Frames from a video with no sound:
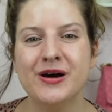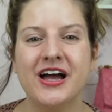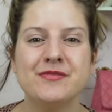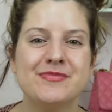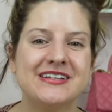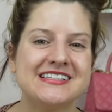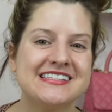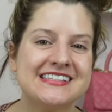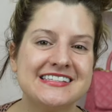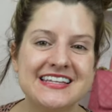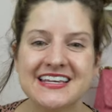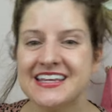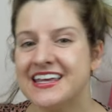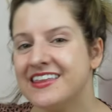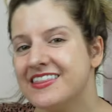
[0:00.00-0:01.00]
I've been
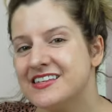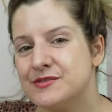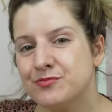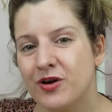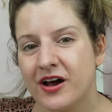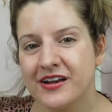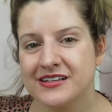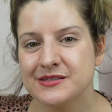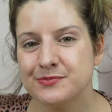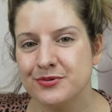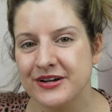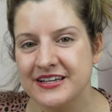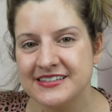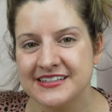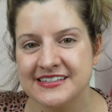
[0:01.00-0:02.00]
singing this product's
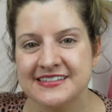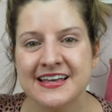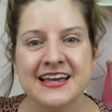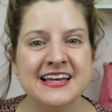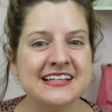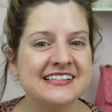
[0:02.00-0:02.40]
praises